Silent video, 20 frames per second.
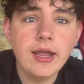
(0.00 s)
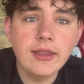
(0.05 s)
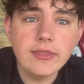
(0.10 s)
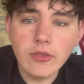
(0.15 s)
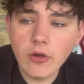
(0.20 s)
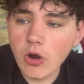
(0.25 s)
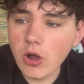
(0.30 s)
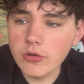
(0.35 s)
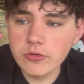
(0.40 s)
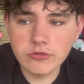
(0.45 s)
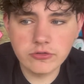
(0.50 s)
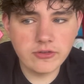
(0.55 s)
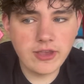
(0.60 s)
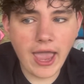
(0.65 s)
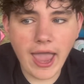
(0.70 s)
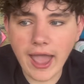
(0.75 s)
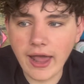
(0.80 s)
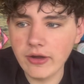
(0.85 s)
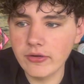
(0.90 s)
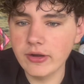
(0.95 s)
They're all
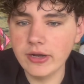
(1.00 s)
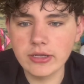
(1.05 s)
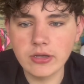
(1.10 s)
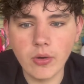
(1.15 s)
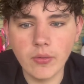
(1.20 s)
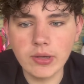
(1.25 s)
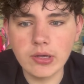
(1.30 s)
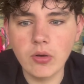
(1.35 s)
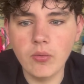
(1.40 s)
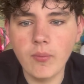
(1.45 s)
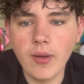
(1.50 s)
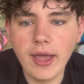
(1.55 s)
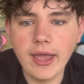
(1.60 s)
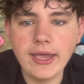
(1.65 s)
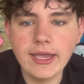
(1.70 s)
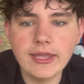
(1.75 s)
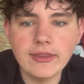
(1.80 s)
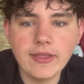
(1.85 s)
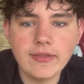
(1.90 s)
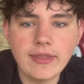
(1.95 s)
scattering, going away.
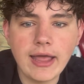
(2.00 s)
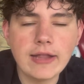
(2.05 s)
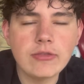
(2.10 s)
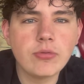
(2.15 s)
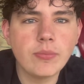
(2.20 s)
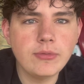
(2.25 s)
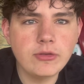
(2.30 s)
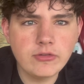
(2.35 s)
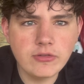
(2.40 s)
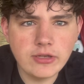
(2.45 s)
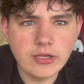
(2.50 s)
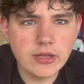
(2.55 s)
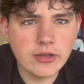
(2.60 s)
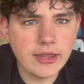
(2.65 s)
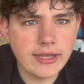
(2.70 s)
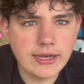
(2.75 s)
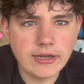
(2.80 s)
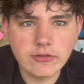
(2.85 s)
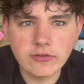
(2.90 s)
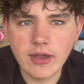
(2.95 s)
And then that's when we see
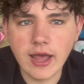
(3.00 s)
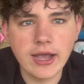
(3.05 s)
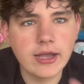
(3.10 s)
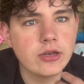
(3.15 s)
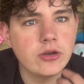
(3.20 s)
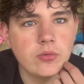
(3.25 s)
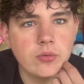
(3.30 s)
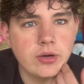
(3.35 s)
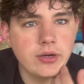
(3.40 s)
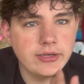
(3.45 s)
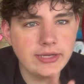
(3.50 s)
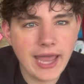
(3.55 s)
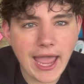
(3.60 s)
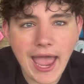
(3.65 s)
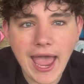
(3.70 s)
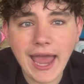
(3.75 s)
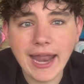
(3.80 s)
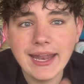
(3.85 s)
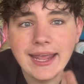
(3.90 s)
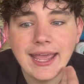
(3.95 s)
Yelena's talking to her
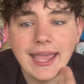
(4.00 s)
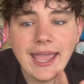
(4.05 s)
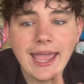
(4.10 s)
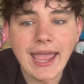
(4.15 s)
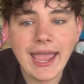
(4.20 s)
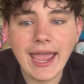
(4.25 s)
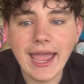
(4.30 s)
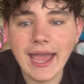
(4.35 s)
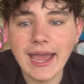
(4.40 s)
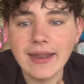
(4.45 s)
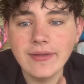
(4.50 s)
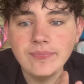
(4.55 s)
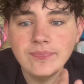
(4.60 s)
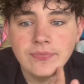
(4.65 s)
dad. And